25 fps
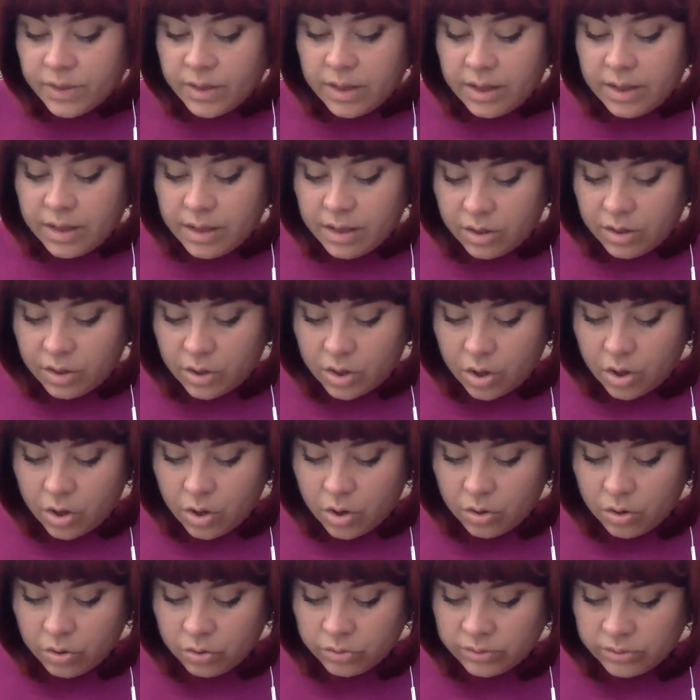
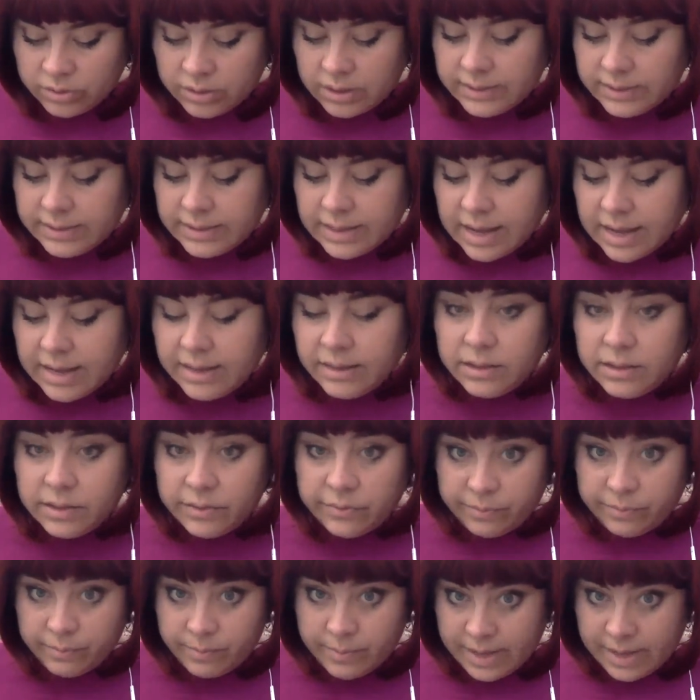on 9th
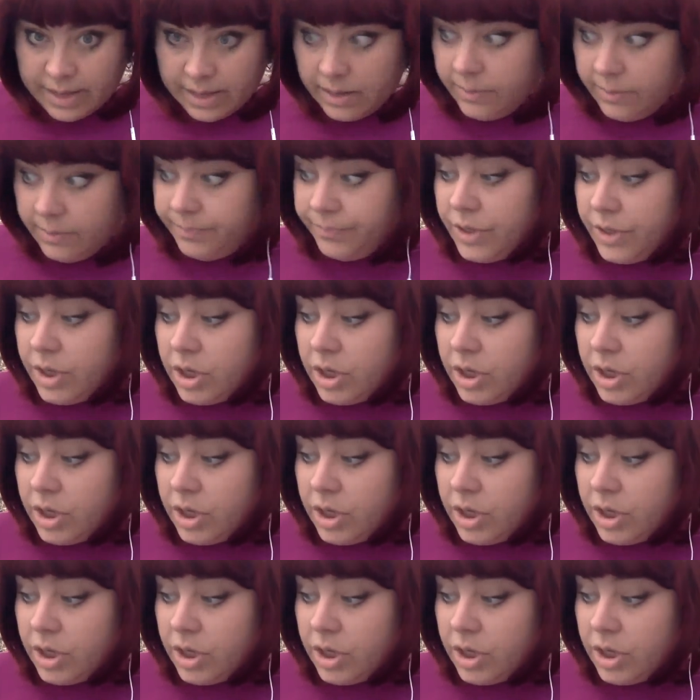of May,